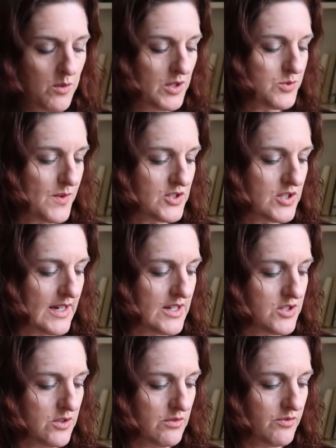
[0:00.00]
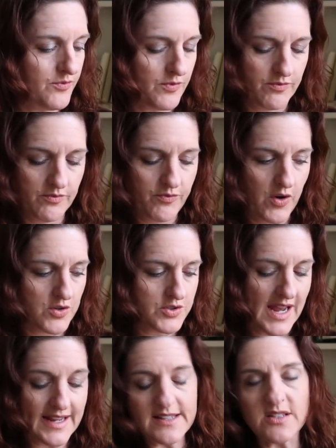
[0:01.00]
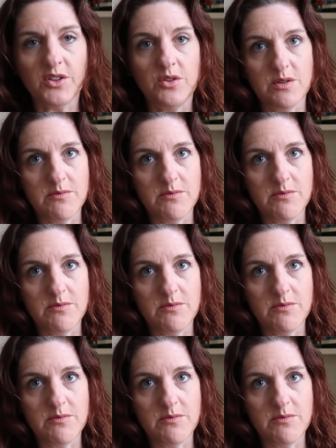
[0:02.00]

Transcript: Which one should I do first? I guess I'll do